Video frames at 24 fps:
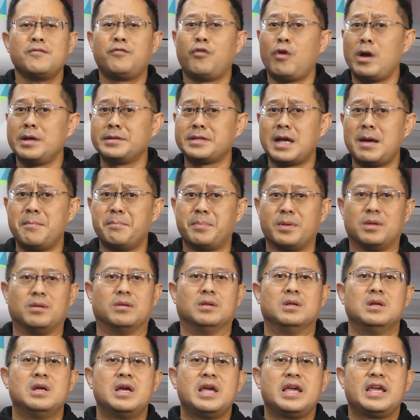For
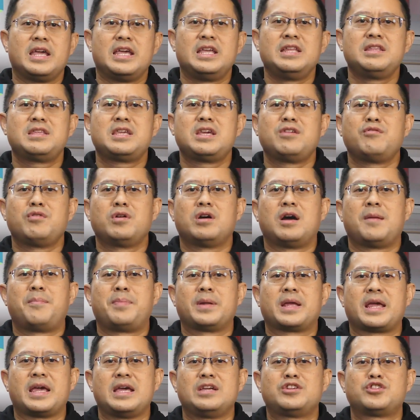example, interior
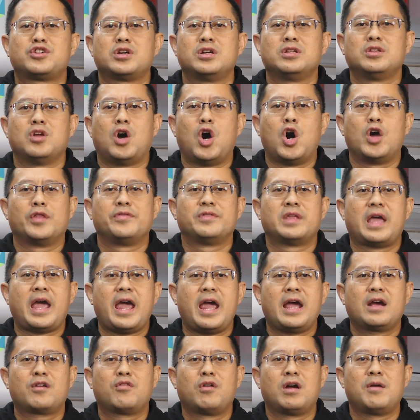application on
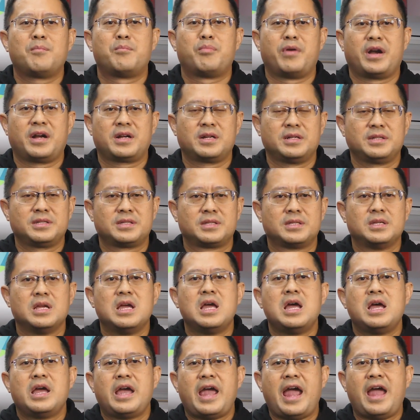aircraft brackets,
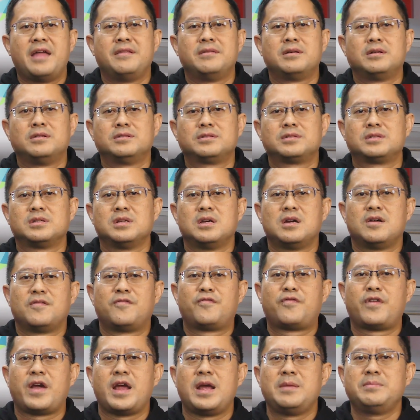handles,
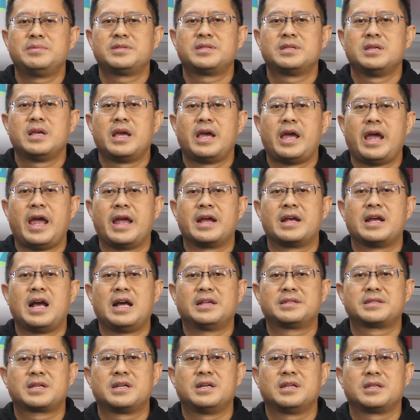frames, and
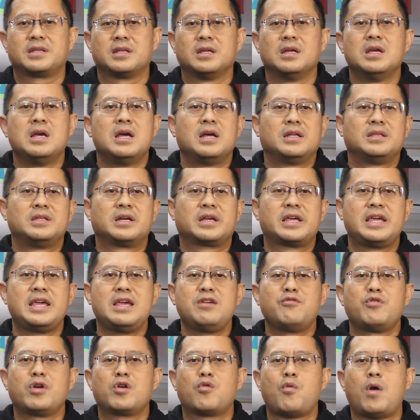gasket, the
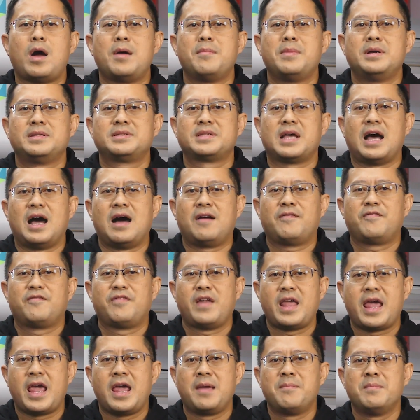key requirements are
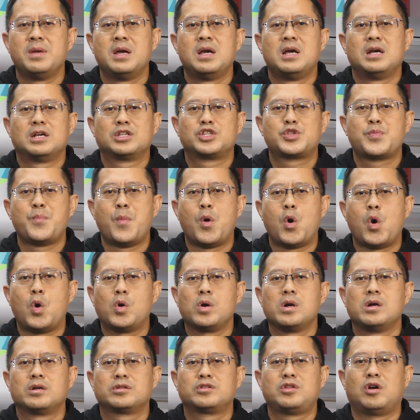flame,
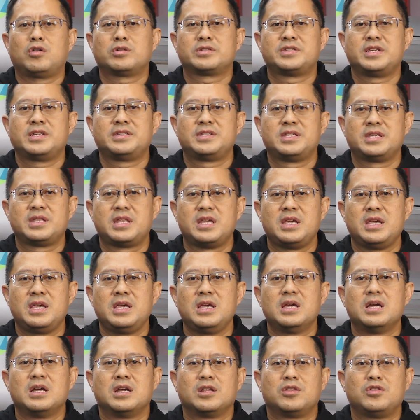smoke,
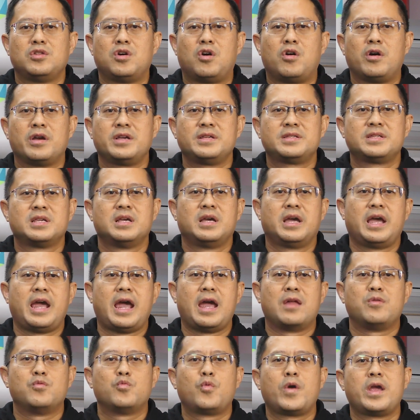toxicity, noise,
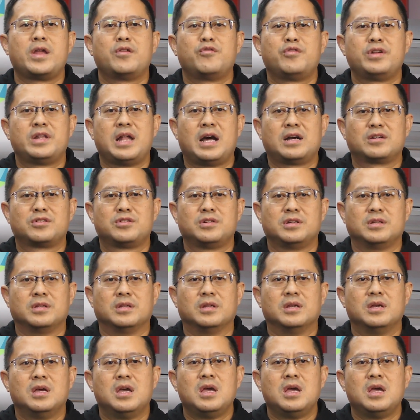and weight reduction.